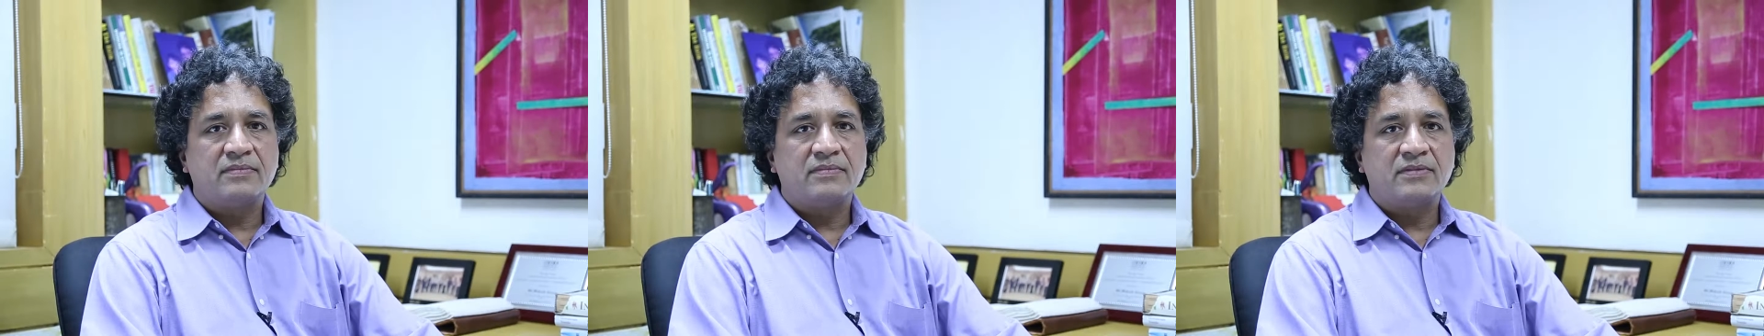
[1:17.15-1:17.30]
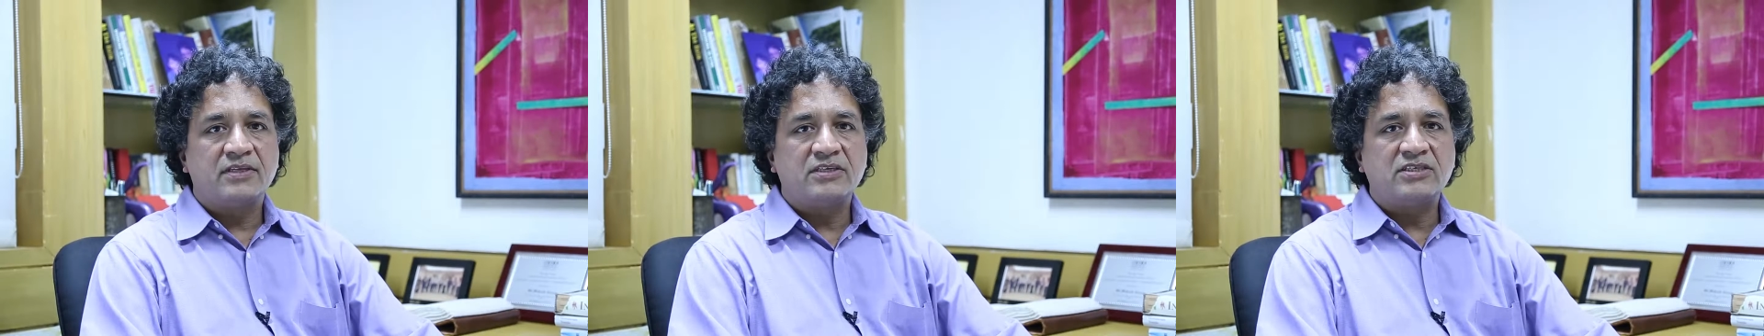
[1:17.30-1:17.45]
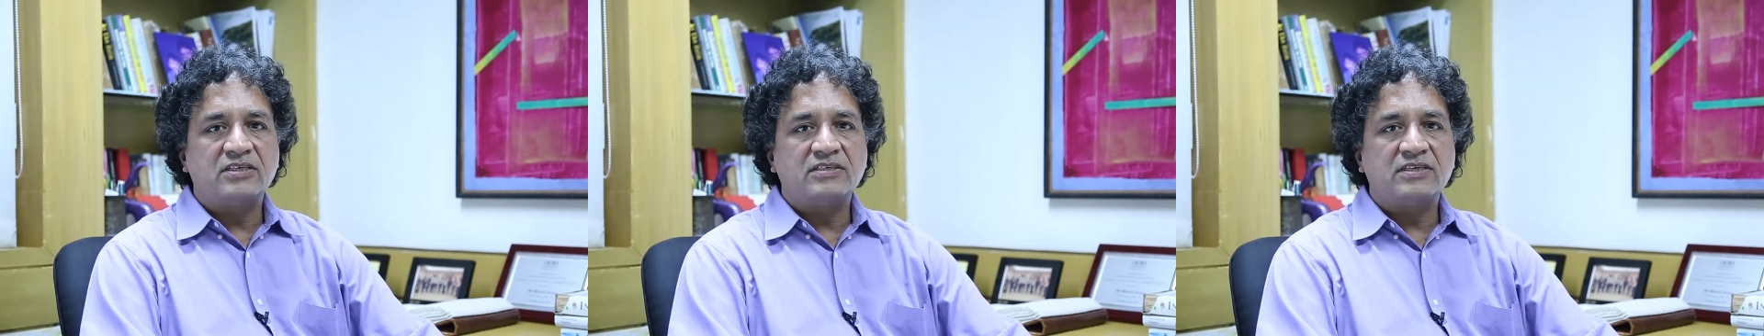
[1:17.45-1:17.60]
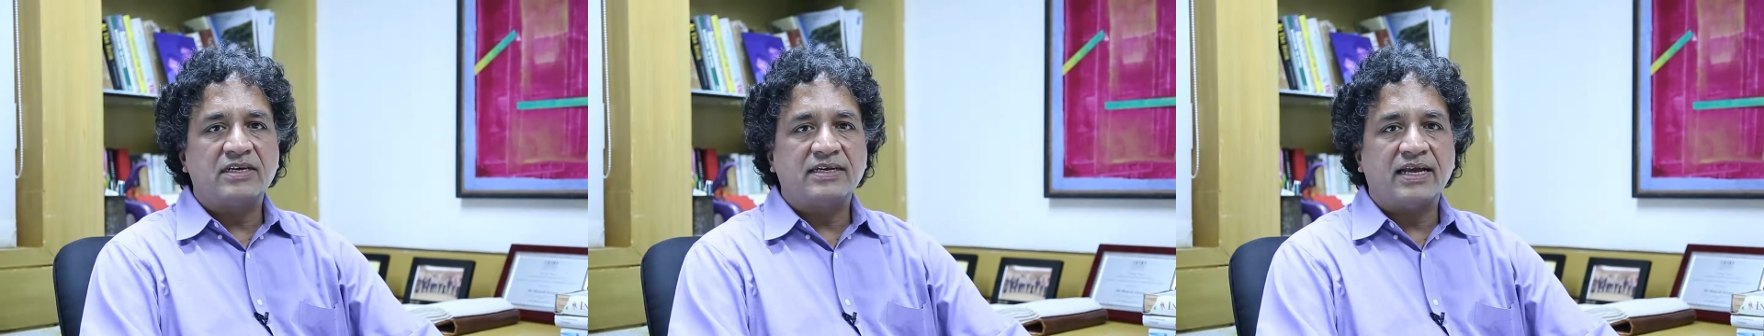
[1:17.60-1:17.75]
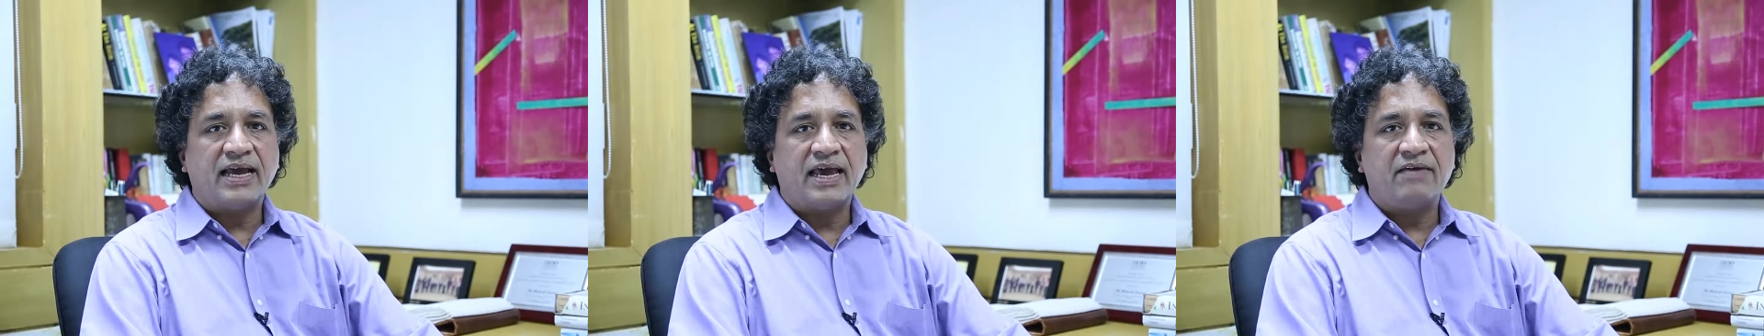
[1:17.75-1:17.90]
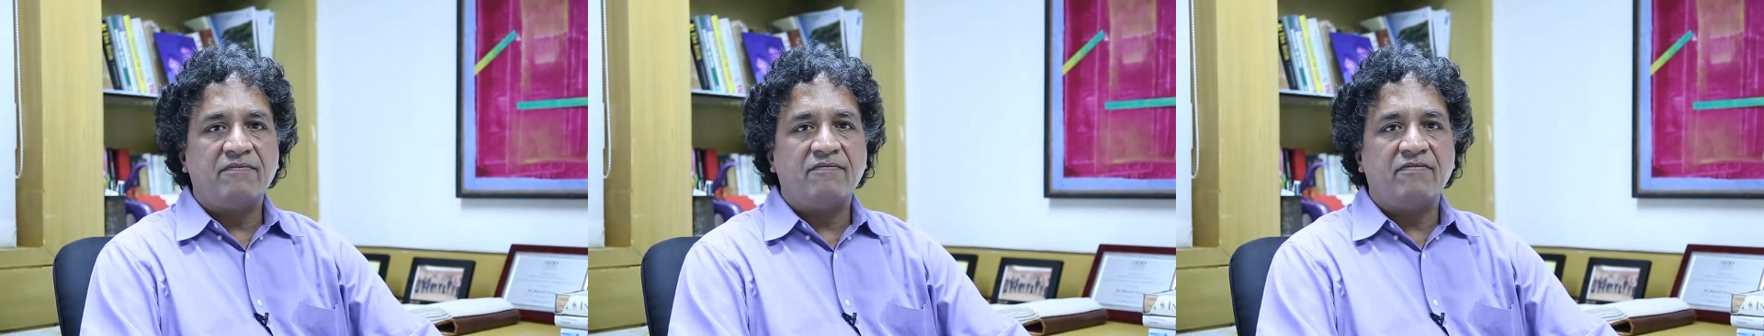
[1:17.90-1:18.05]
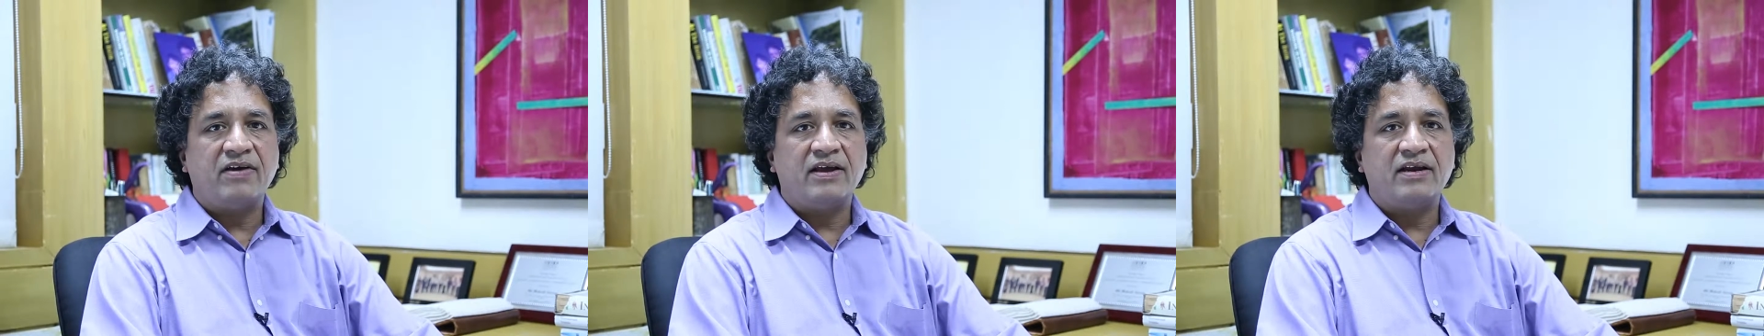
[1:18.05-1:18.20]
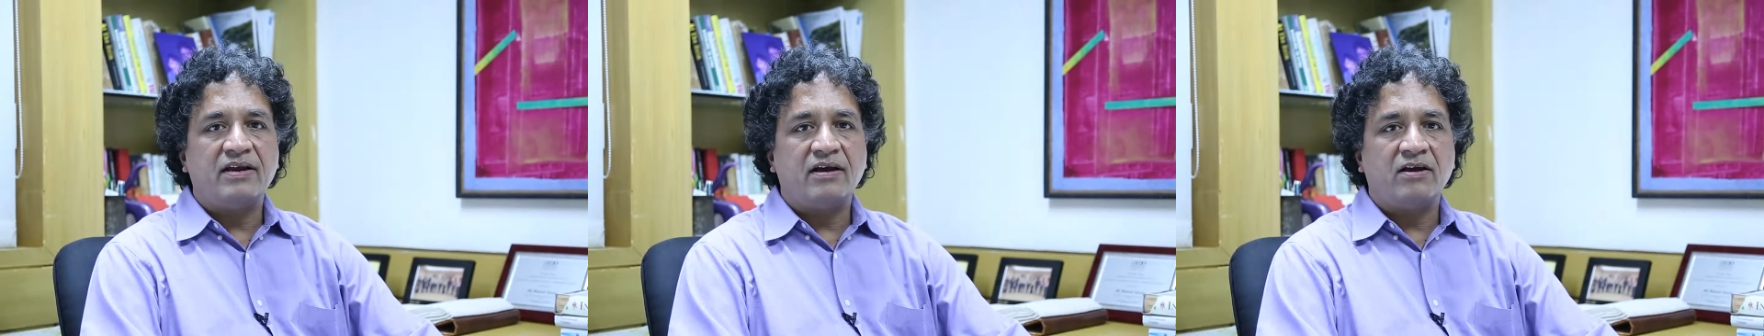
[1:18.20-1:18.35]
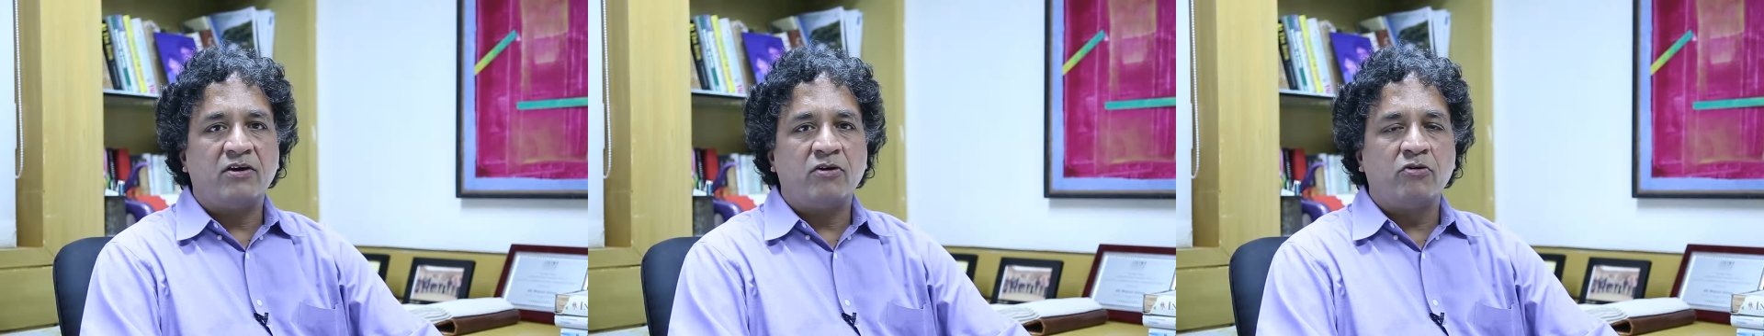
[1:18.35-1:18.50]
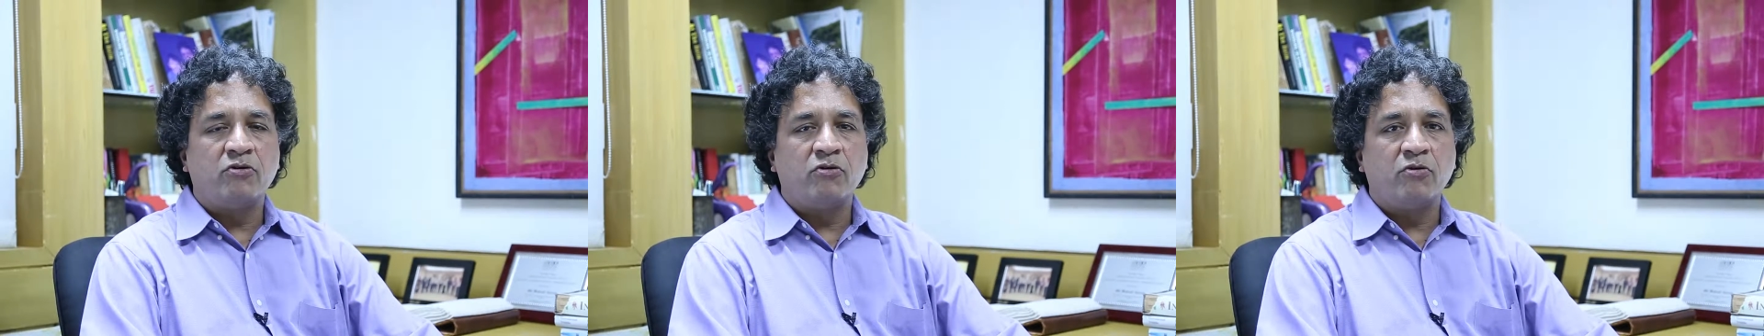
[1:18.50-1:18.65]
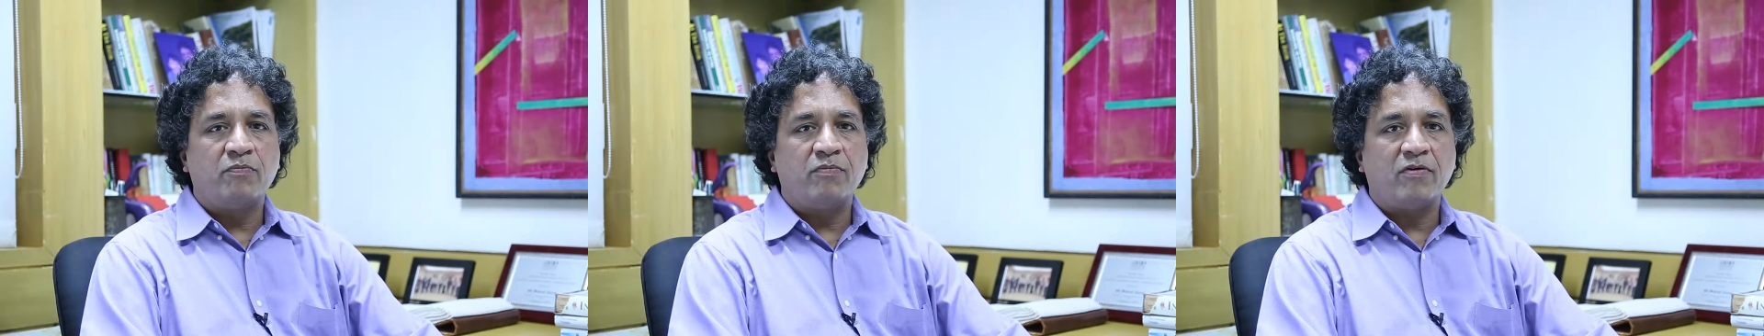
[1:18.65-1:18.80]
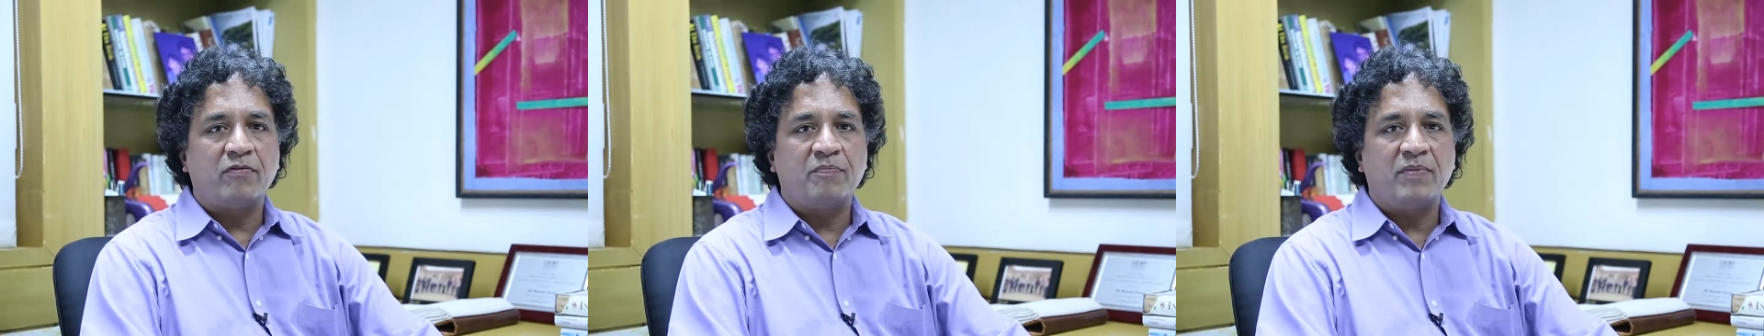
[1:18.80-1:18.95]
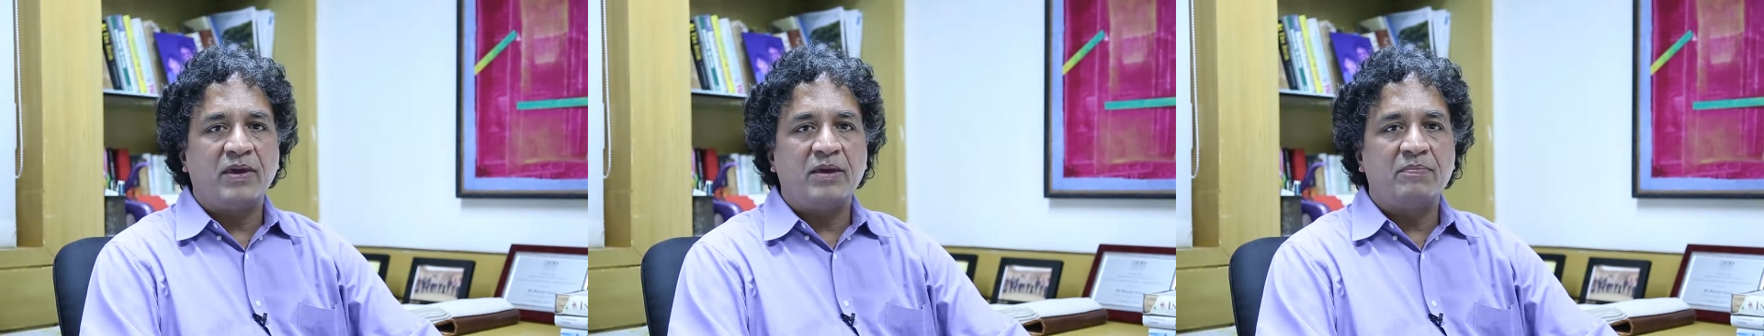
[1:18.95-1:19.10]
This is a time when a group
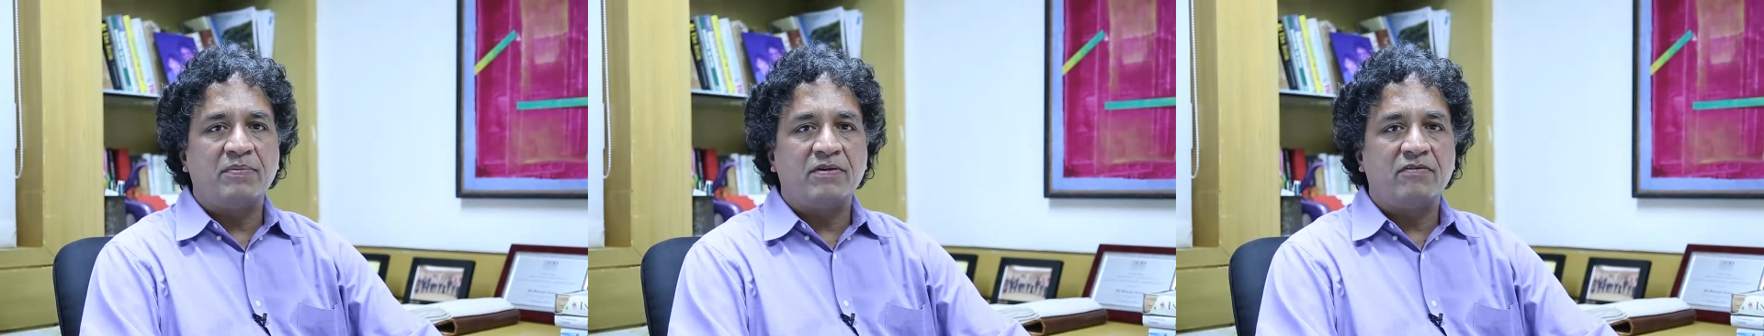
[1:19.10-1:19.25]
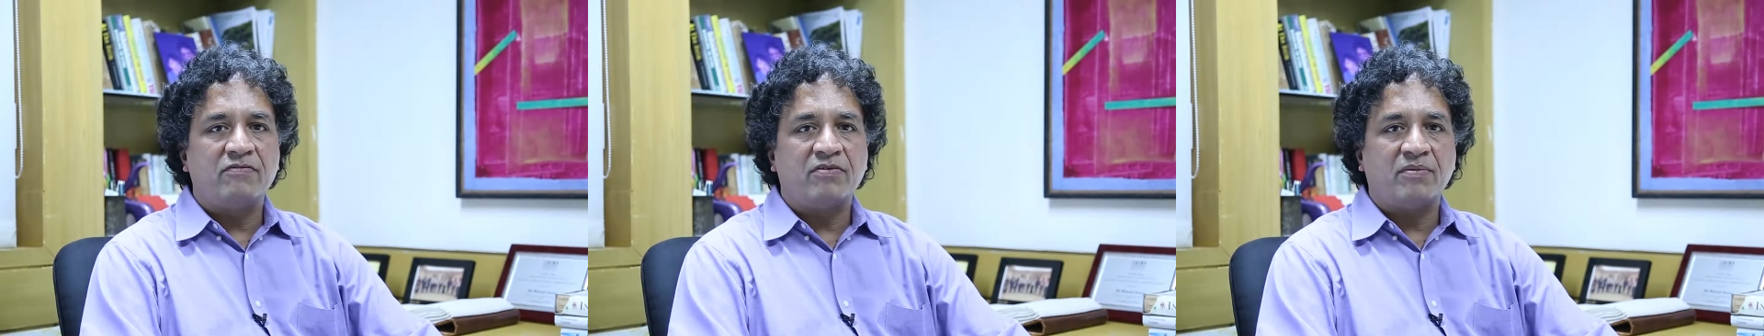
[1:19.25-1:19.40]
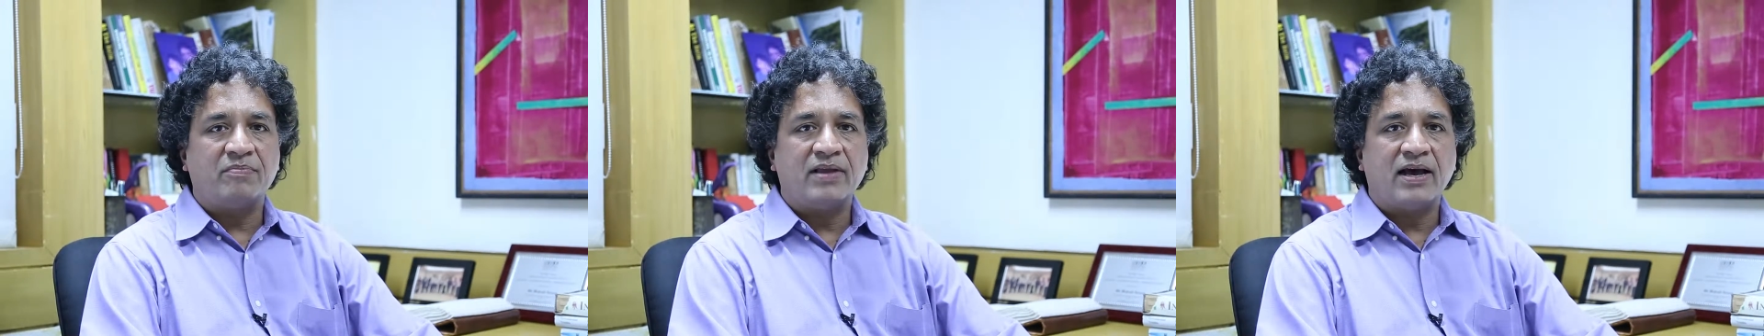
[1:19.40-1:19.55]
of people from